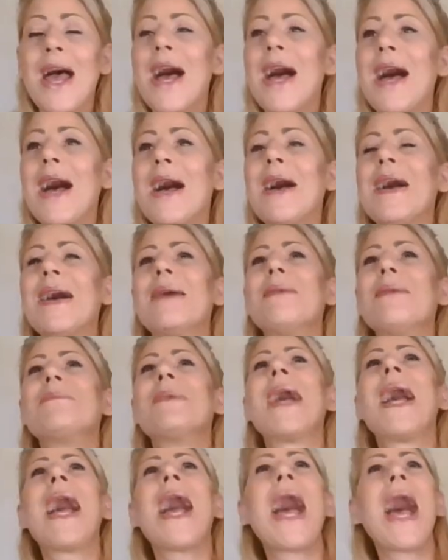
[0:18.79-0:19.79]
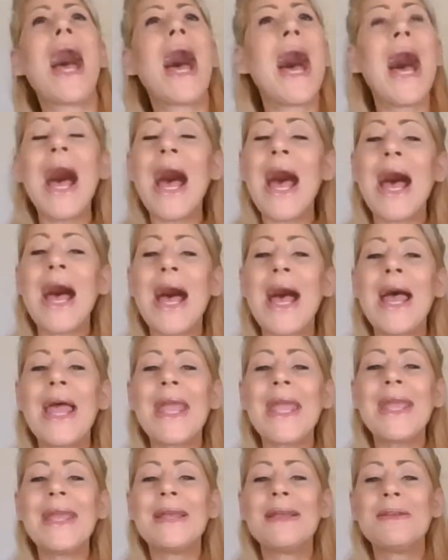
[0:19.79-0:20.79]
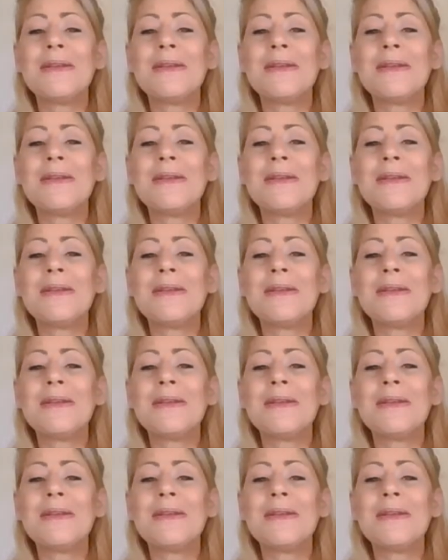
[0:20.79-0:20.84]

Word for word: Um, I